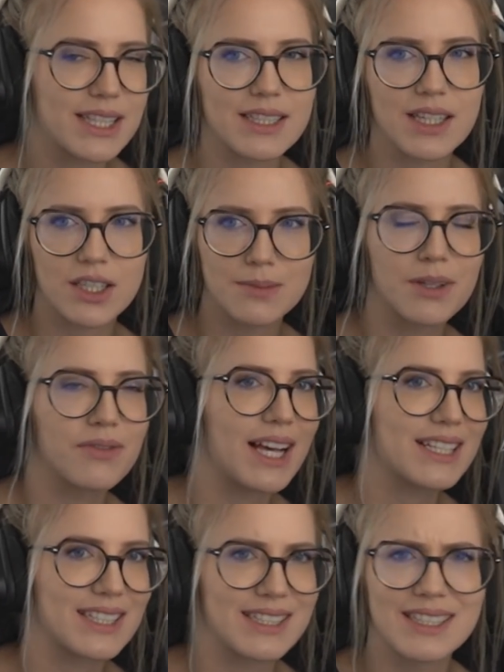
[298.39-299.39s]
This Cosmic
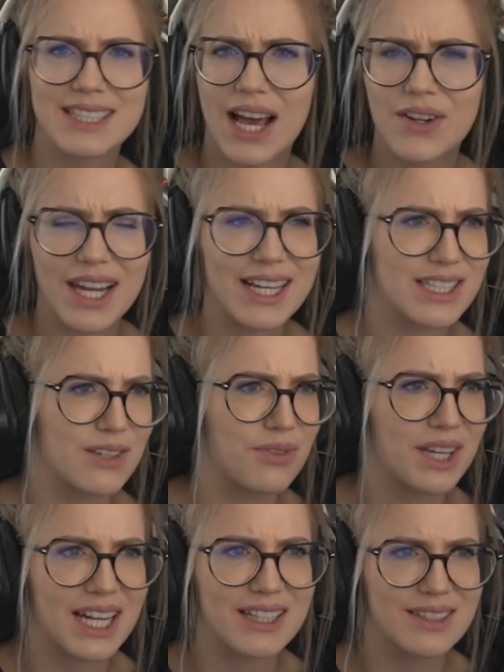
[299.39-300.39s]
Flux doesn't sound like
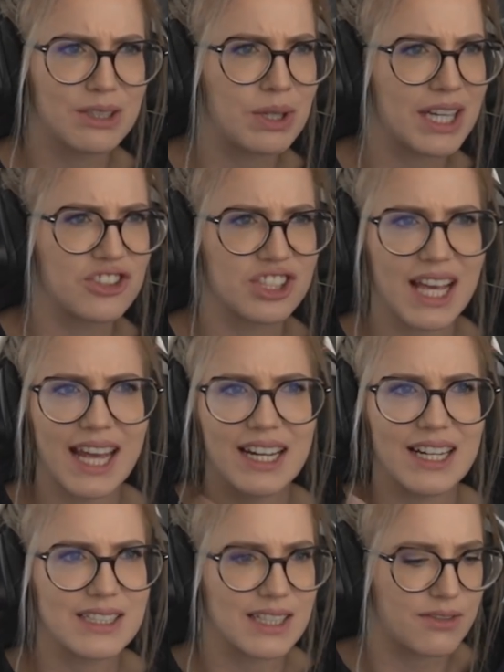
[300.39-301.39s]
something that you can just
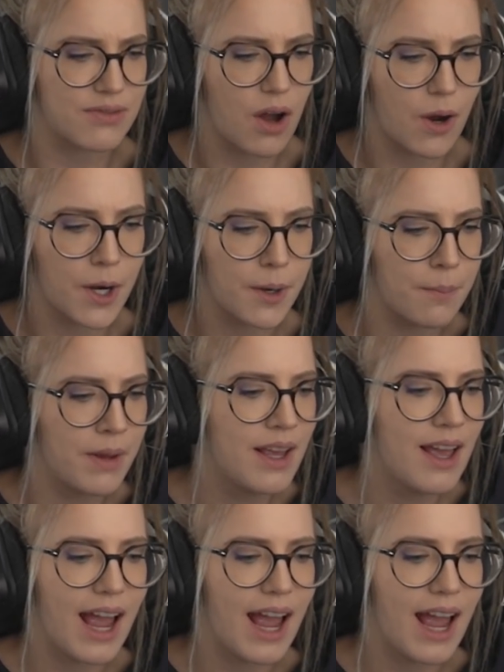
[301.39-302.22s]
endlessly farm